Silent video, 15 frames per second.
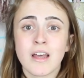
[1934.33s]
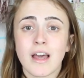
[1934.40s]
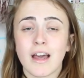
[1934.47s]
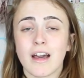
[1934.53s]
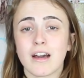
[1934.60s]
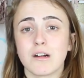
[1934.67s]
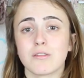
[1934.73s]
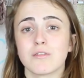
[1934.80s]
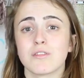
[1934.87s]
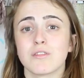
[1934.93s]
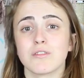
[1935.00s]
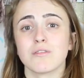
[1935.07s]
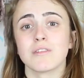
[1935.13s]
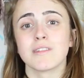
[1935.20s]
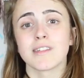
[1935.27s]
how
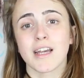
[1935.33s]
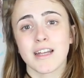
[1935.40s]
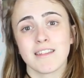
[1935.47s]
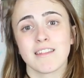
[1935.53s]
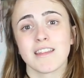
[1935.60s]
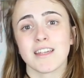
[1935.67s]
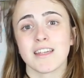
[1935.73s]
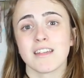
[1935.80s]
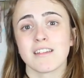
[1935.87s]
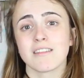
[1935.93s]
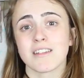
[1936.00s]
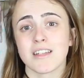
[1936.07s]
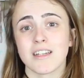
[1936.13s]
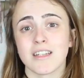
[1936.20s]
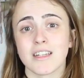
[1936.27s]
to design
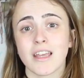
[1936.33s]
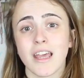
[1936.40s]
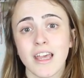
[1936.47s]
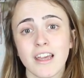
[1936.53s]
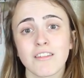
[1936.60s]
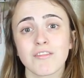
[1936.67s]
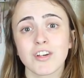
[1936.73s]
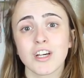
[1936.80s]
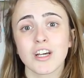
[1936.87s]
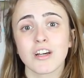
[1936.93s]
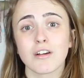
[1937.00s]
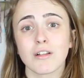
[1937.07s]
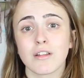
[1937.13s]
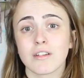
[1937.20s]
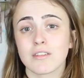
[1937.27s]
things in
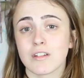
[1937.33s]
Canva,